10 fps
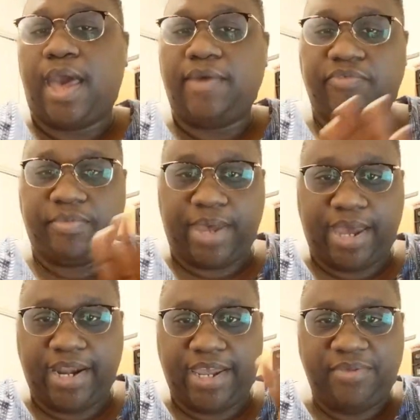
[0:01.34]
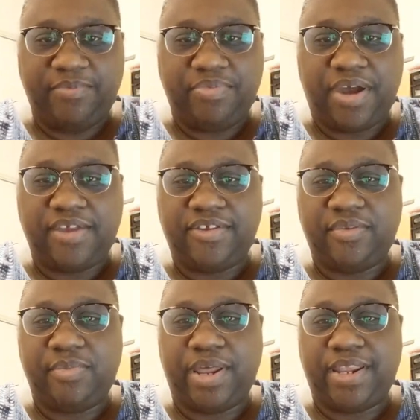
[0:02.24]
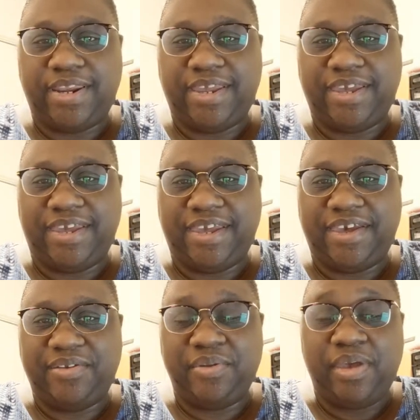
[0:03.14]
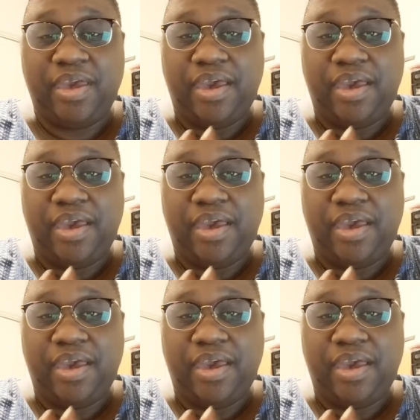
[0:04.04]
Hi everybody, Project Melanie again.